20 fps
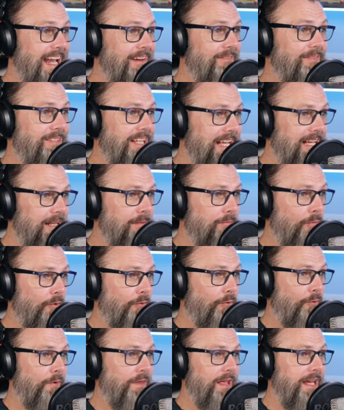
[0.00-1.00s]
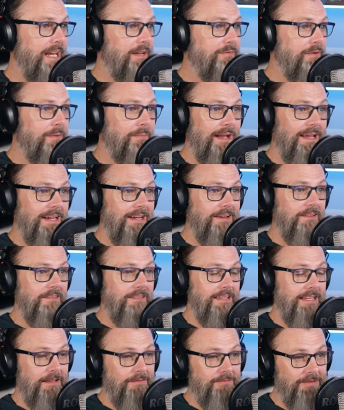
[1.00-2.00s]
caved in before they even made
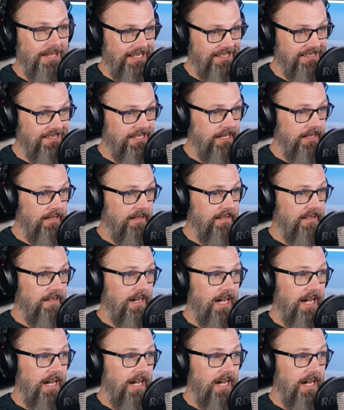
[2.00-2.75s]
it to the event.